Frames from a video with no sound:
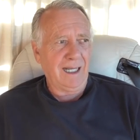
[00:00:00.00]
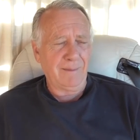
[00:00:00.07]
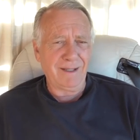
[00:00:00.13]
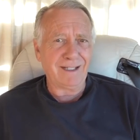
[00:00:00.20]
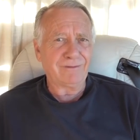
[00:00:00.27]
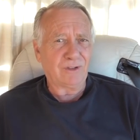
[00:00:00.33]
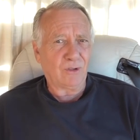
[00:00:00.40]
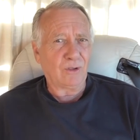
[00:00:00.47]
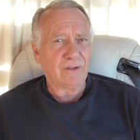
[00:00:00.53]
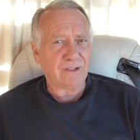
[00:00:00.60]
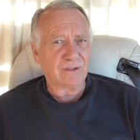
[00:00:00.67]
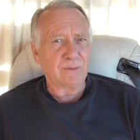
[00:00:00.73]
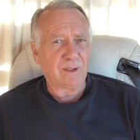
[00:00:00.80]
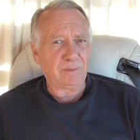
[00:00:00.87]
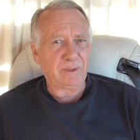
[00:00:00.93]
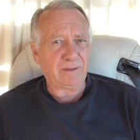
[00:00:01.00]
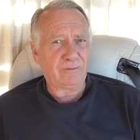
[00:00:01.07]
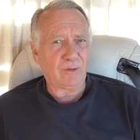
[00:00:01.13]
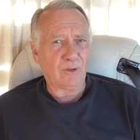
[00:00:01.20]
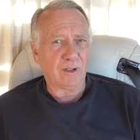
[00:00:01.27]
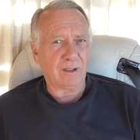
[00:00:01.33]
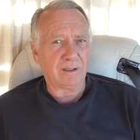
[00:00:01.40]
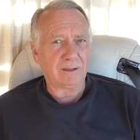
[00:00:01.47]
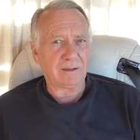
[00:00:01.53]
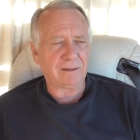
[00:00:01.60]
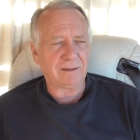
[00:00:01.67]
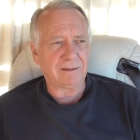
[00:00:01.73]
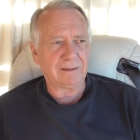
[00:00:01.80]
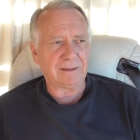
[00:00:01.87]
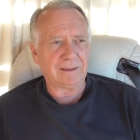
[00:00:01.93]
I may have told this one before,
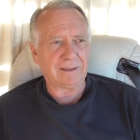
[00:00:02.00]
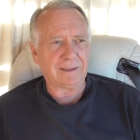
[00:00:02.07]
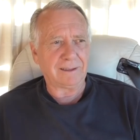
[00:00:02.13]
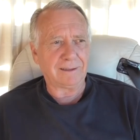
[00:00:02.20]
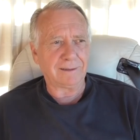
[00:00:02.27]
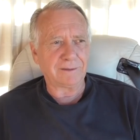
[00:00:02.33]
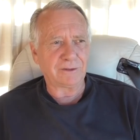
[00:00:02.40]
uh,